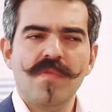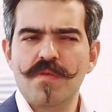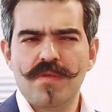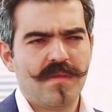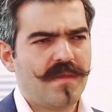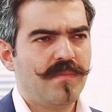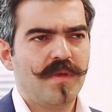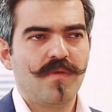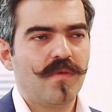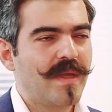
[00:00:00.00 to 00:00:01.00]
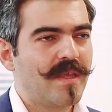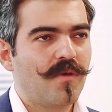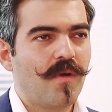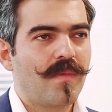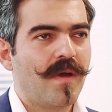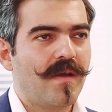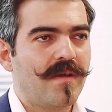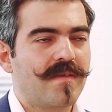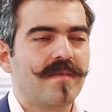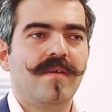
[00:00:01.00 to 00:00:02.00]
It was just simply too many
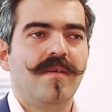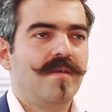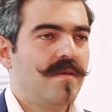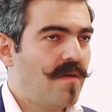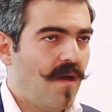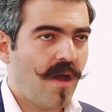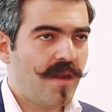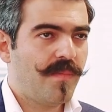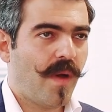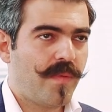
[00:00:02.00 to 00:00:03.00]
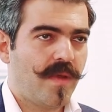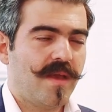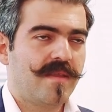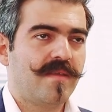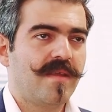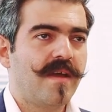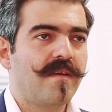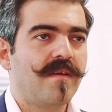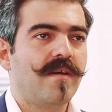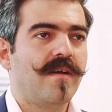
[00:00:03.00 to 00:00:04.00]
cobras, highly populated
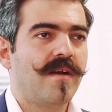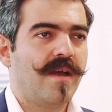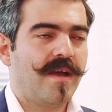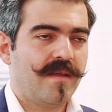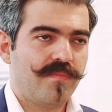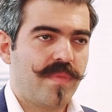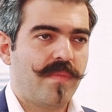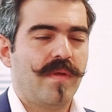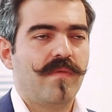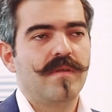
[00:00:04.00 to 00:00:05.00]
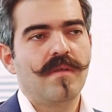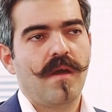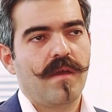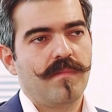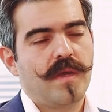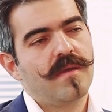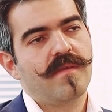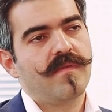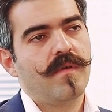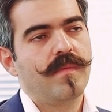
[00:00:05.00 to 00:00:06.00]
area, and people were dying because
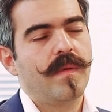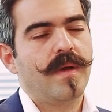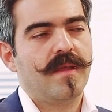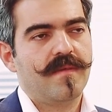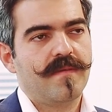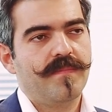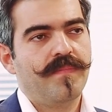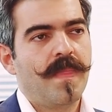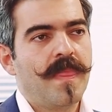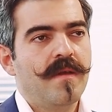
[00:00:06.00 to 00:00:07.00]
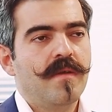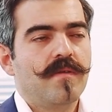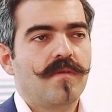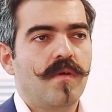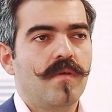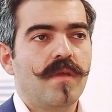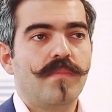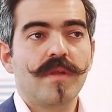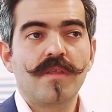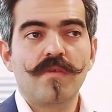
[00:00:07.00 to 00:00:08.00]
of cobra bites. So the
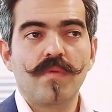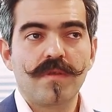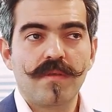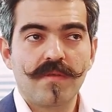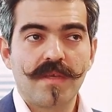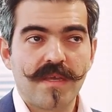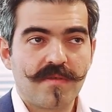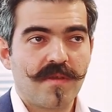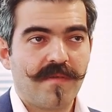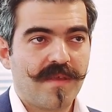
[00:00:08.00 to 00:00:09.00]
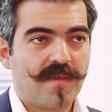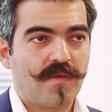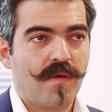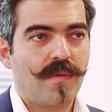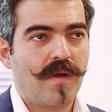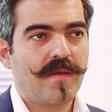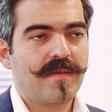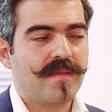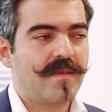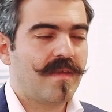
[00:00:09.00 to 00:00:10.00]
British wanted to get rid of these
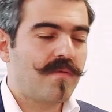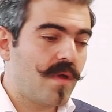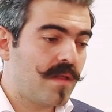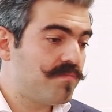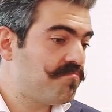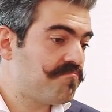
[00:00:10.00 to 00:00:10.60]
cobras, and they said, well,